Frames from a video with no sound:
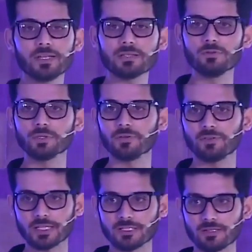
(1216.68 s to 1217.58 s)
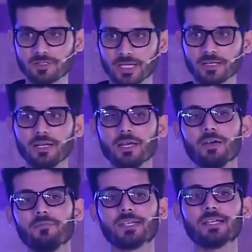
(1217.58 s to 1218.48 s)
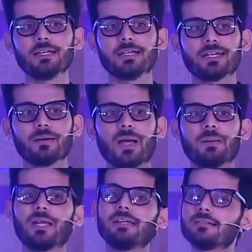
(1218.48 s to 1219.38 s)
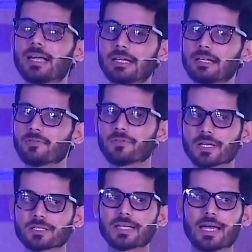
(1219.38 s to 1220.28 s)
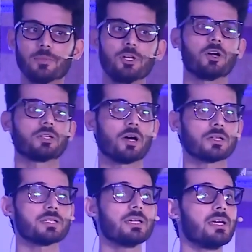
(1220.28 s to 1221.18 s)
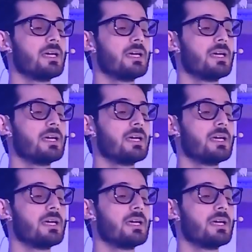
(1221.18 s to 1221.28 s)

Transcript: first do the freshness check whether the data pipeline is getting refreshed timely or not